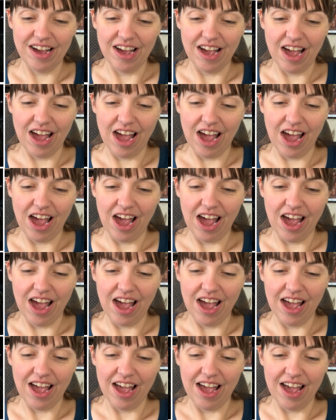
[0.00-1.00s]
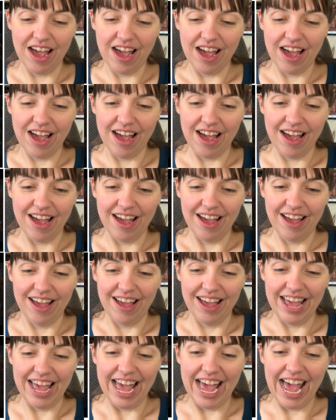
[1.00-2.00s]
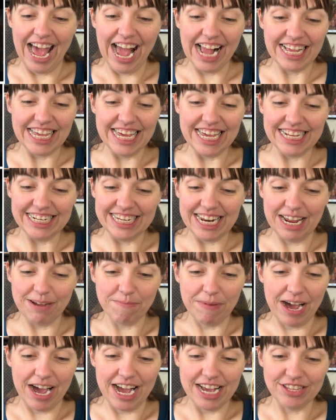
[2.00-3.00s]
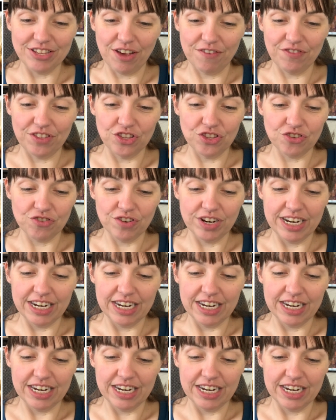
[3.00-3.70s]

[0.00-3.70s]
the day we arrived. I can't take my eyes off. you love